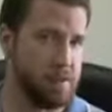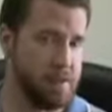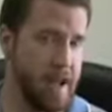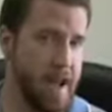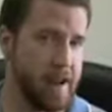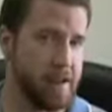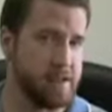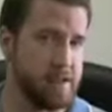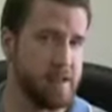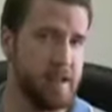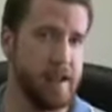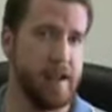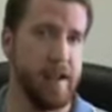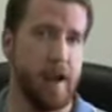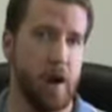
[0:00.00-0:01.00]
status.
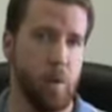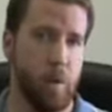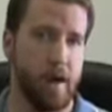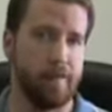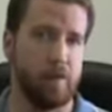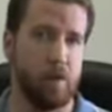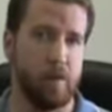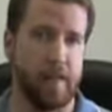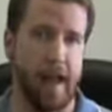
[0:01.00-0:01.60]
However,